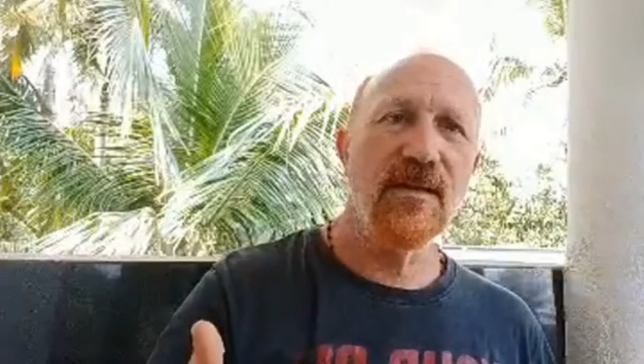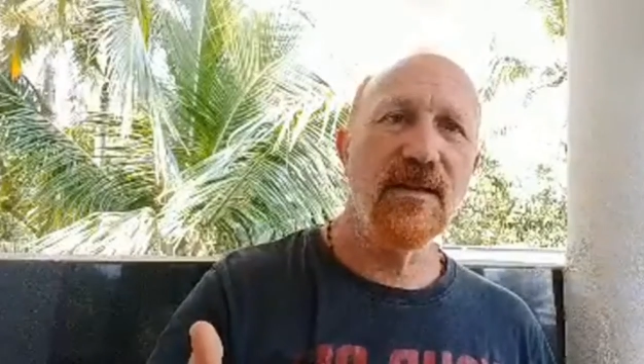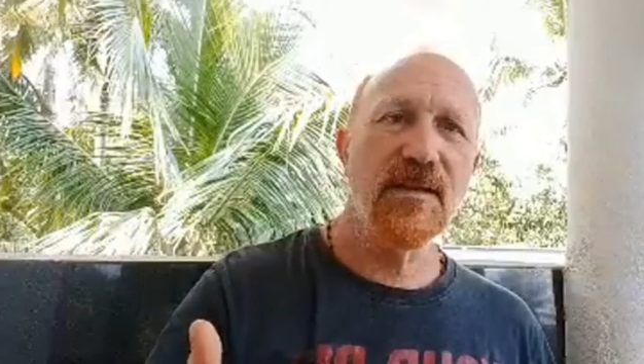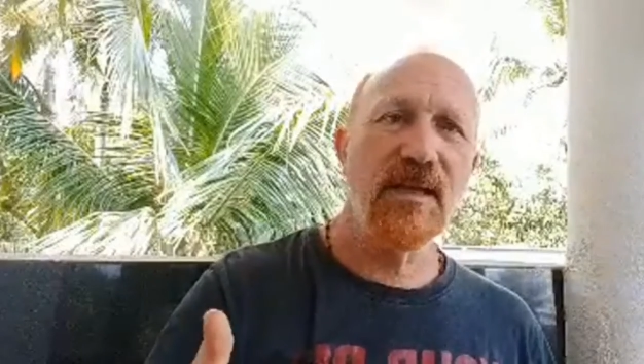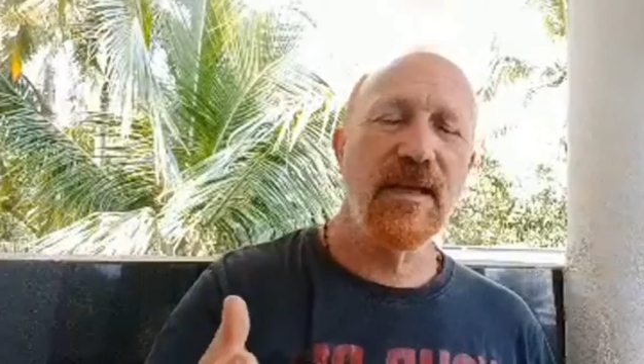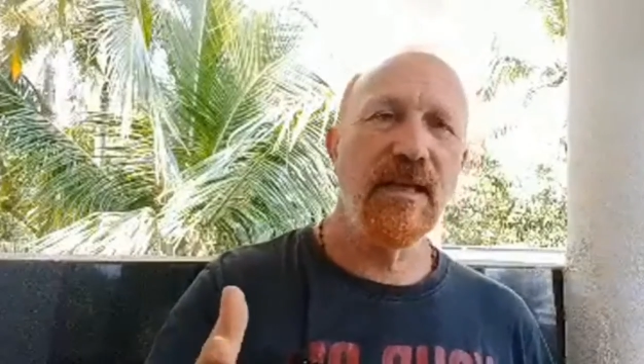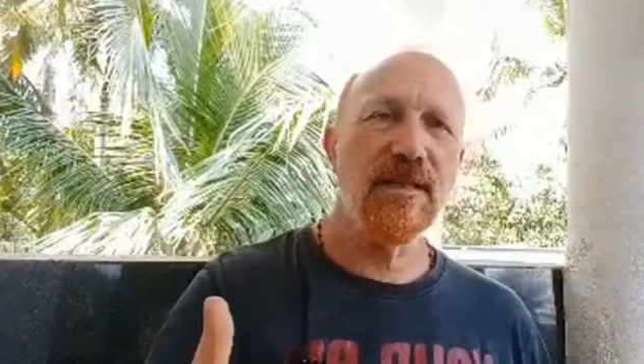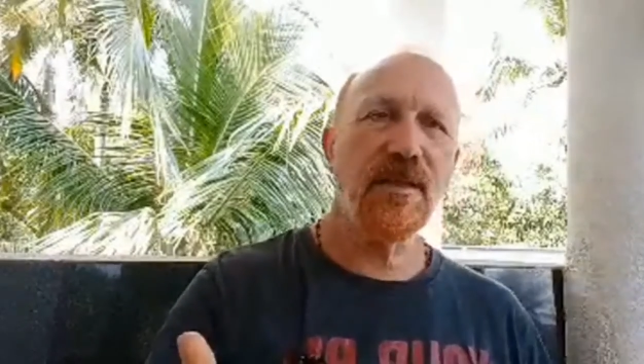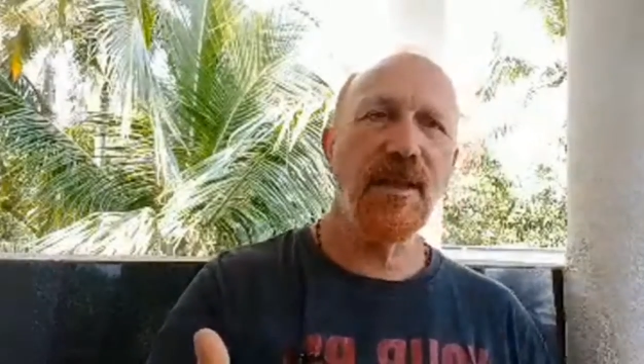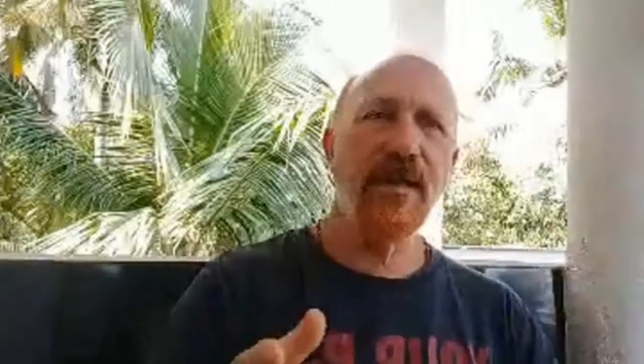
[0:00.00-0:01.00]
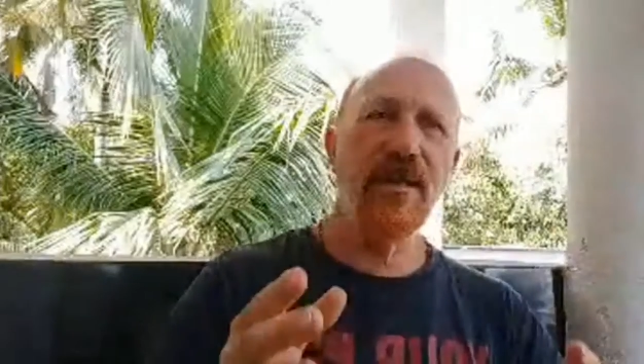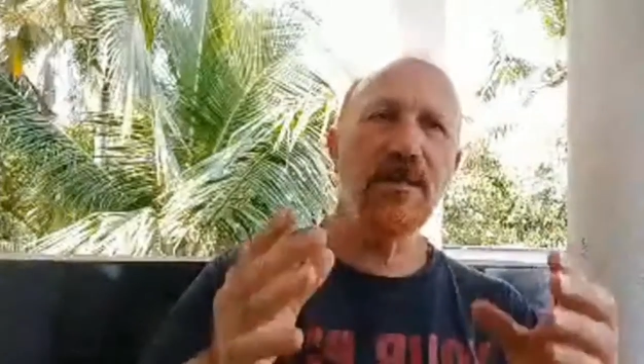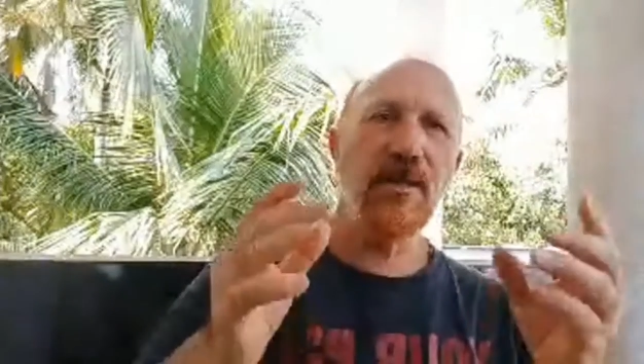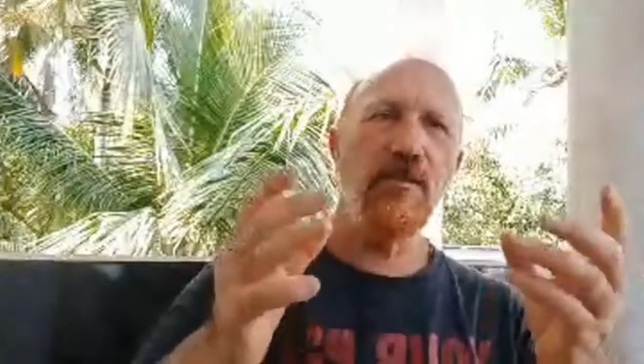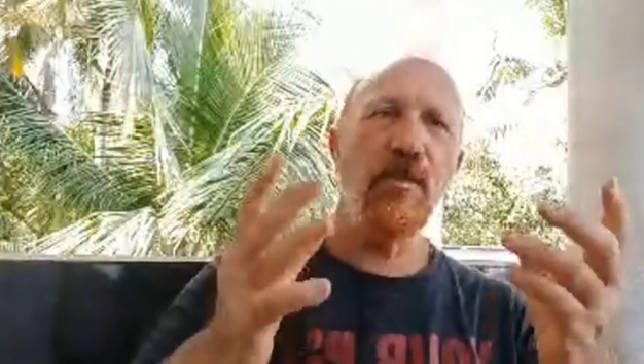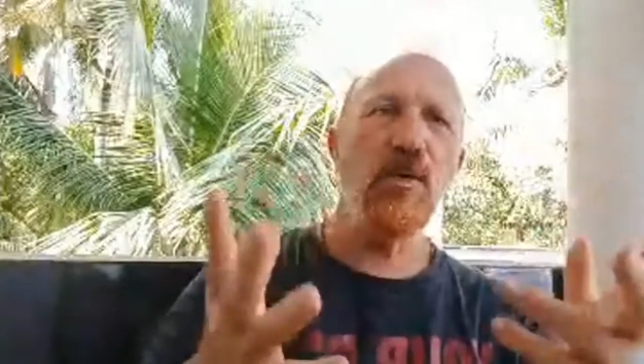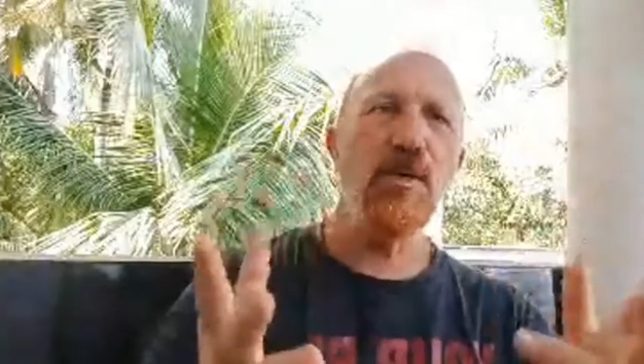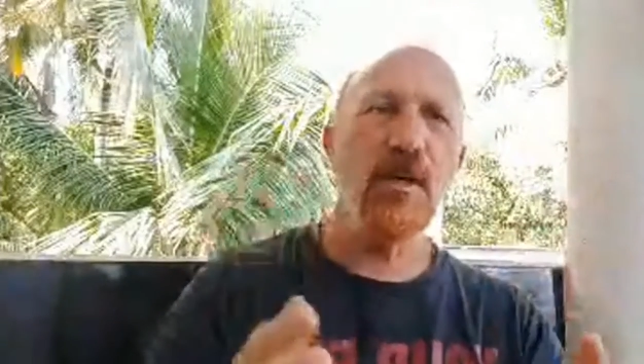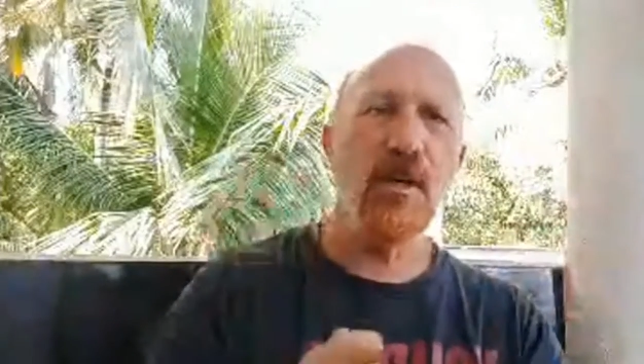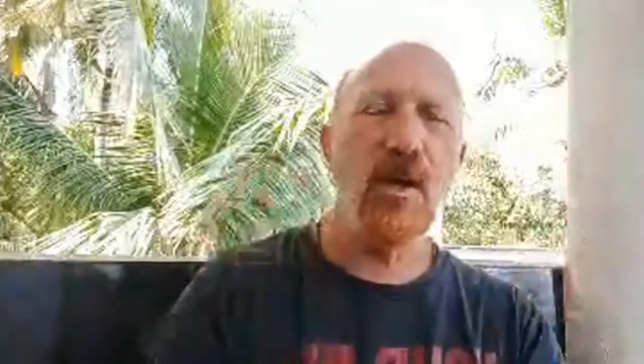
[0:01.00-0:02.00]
See, it's like, Putana